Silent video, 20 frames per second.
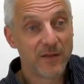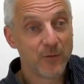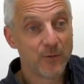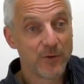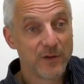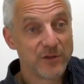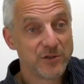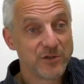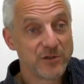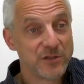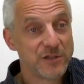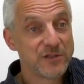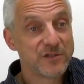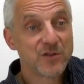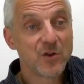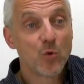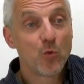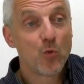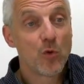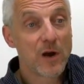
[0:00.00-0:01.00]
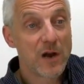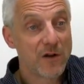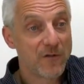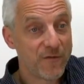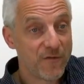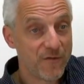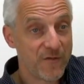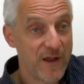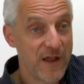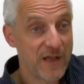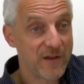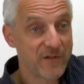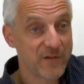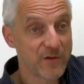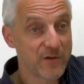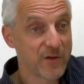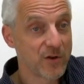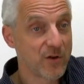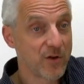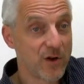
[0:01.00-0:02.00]
the way it should is going to wear out
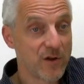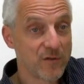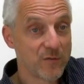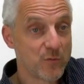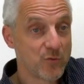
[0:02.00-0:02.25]
faster and cause